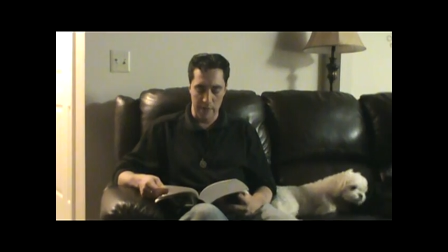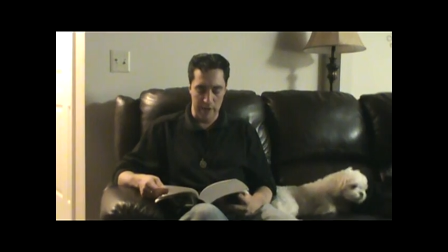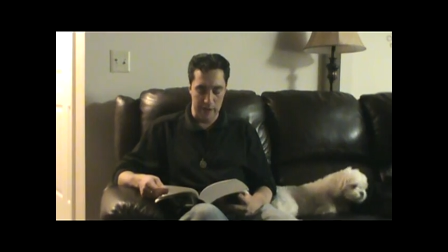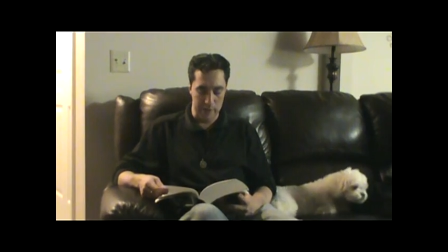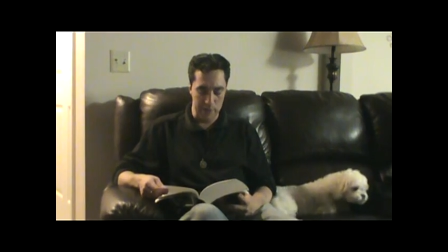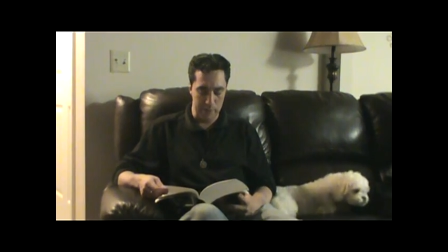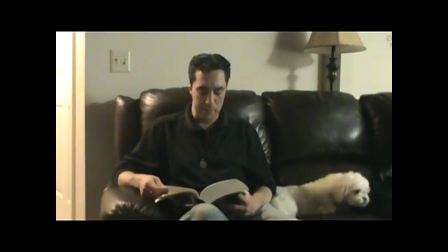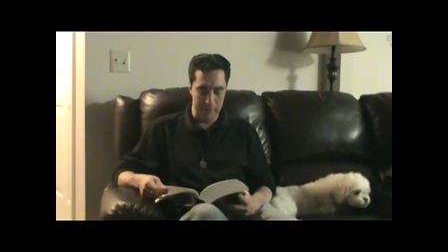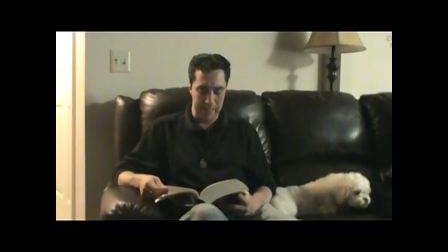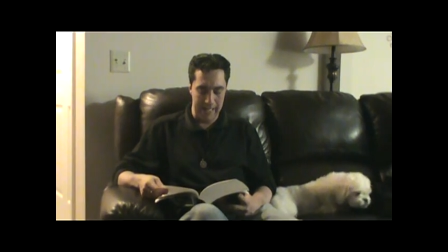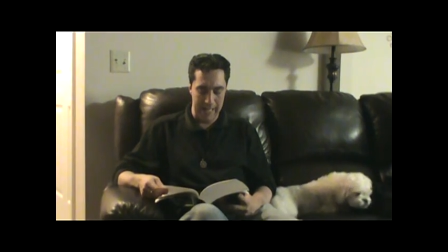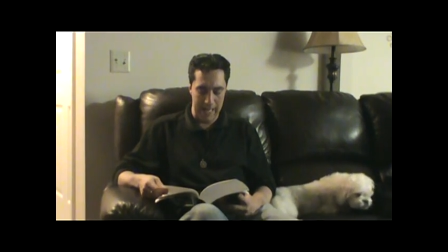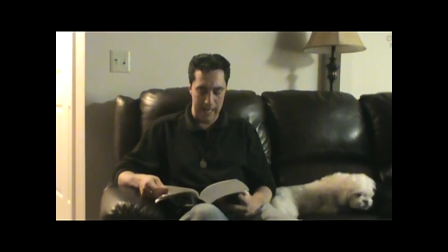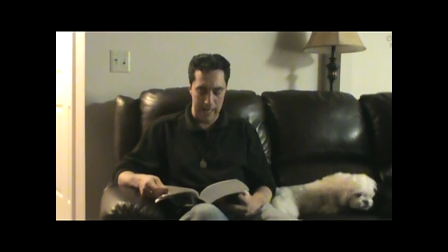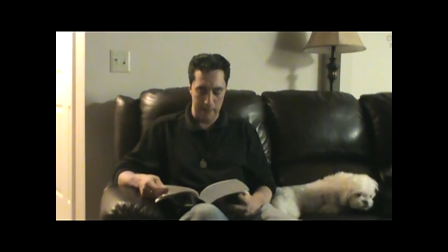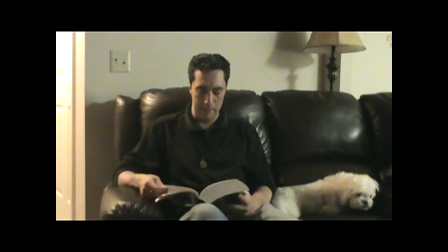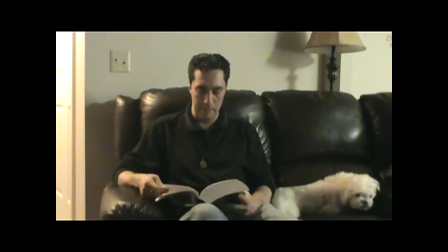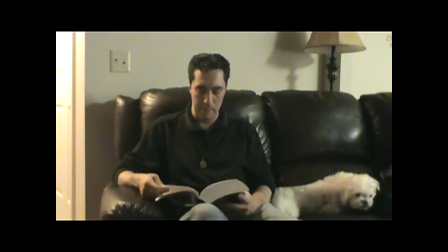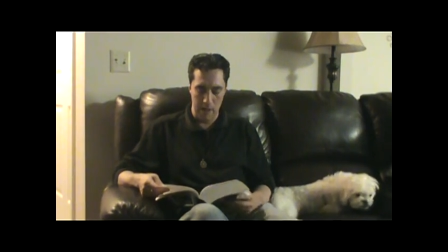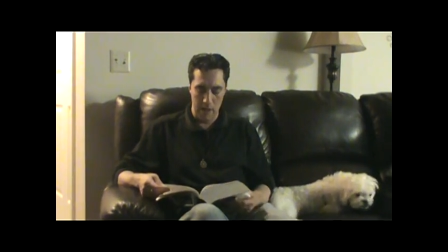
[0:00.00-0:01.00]
thus
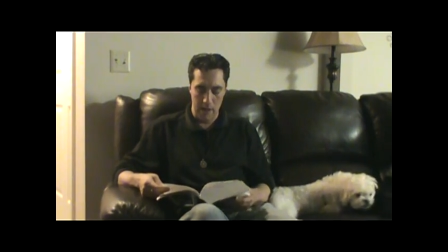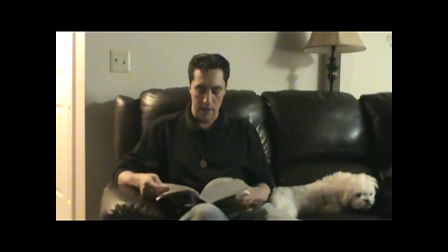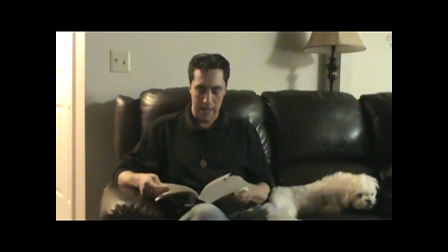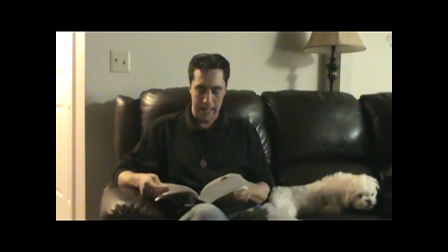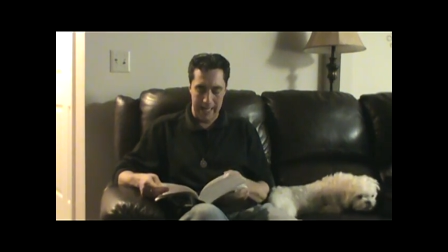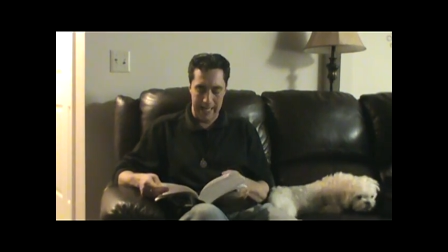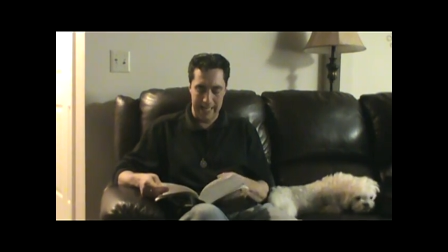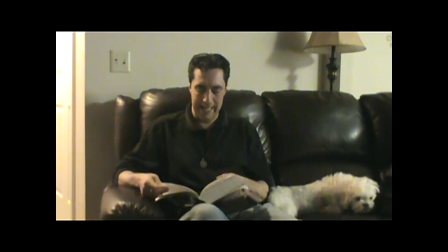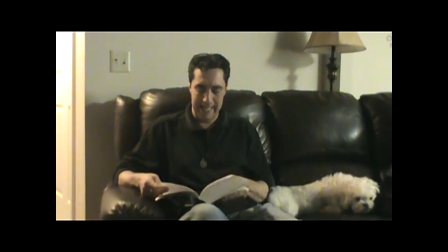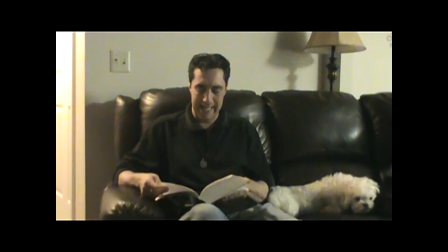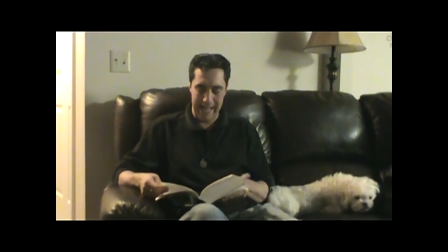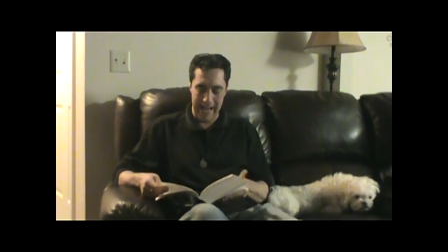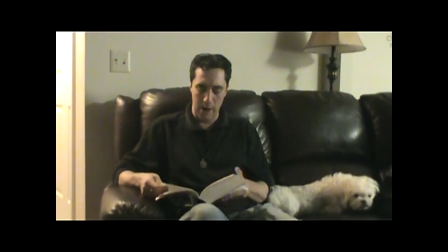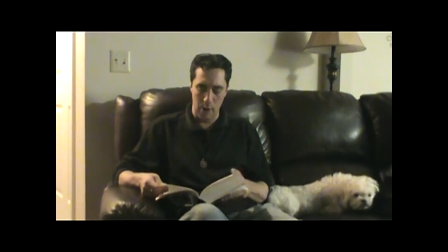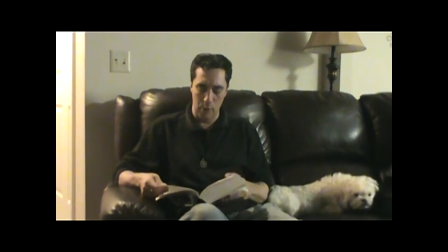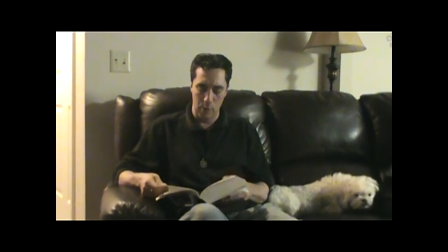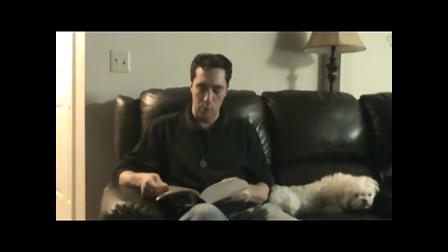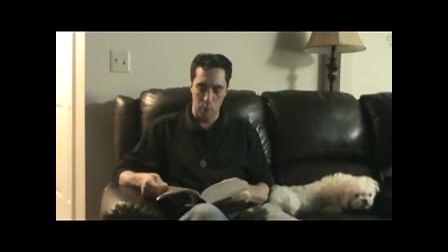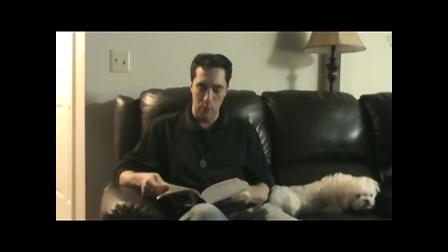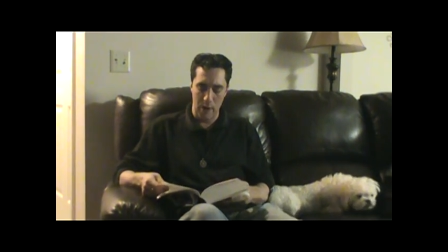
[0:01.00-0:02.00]
became
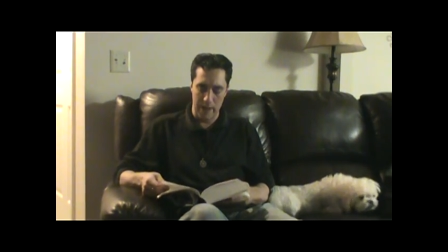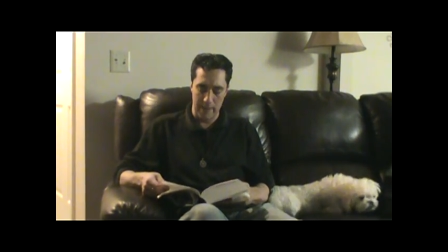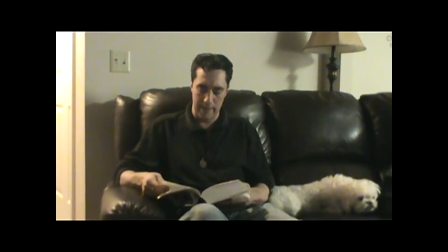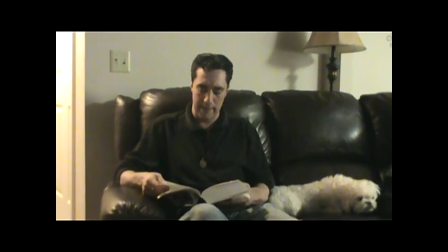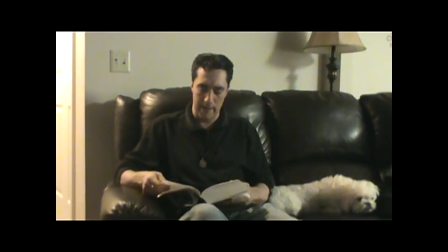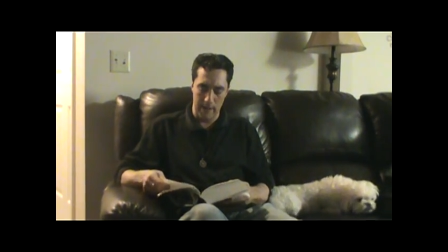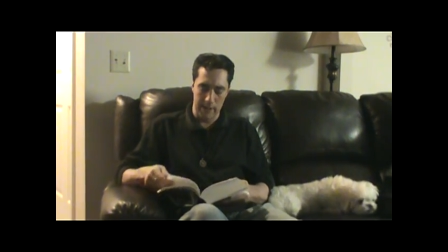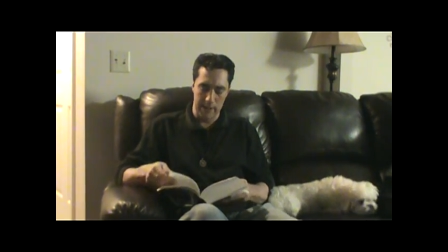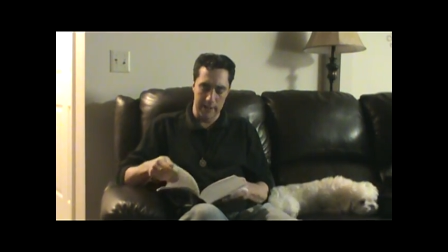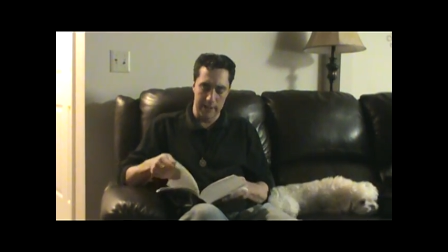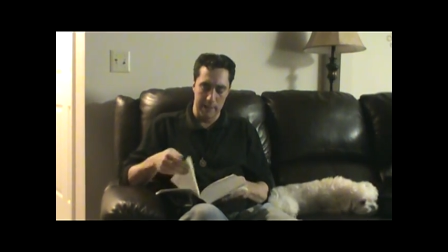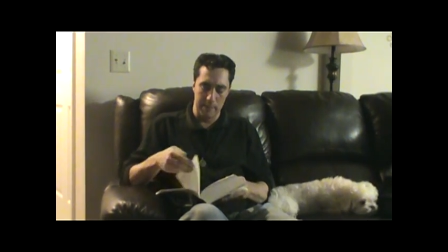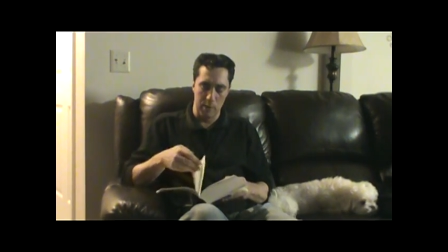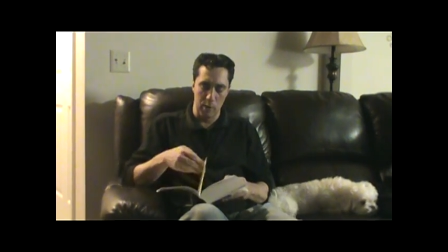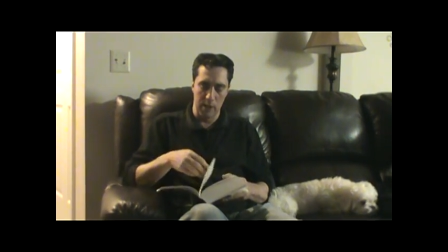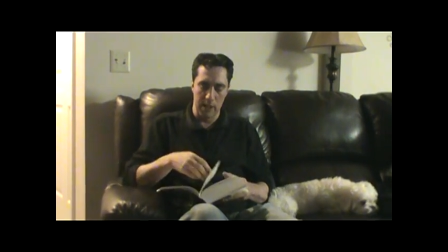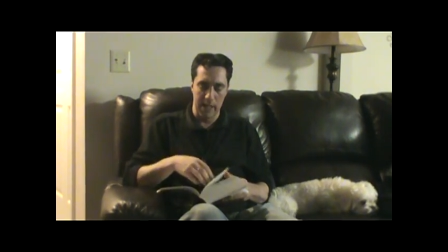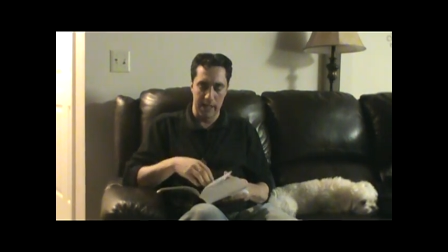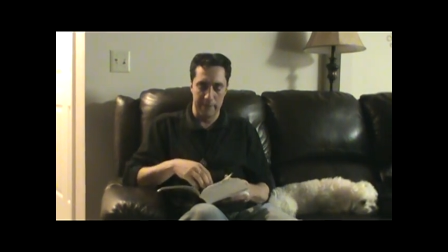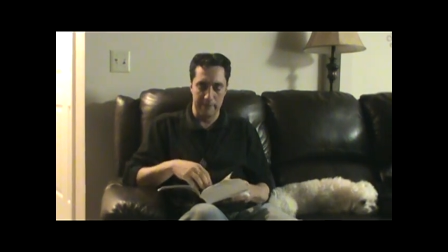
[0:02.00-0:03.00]
endowed with a
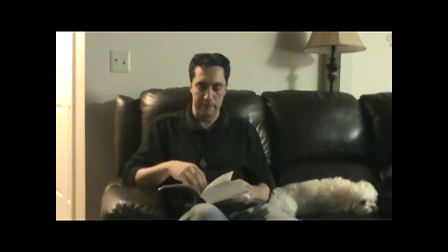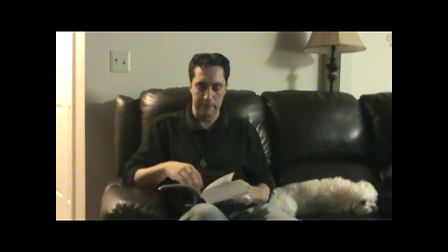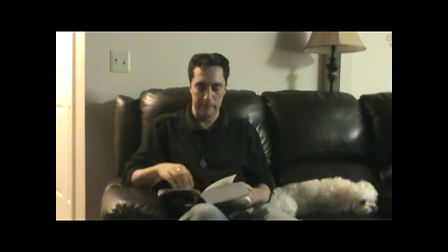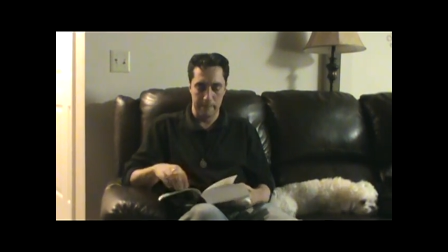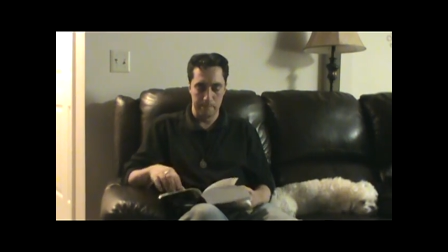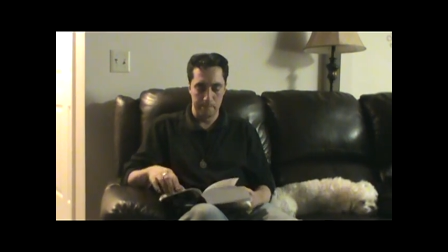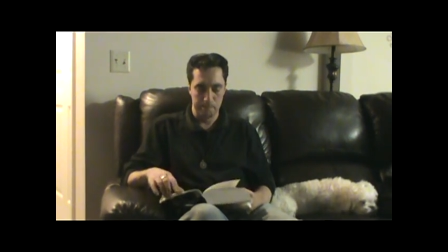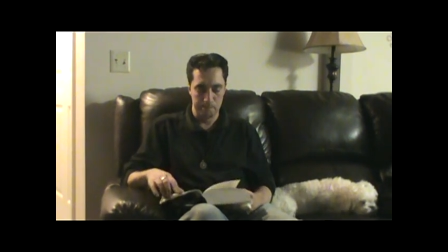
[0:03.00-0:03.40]
double life.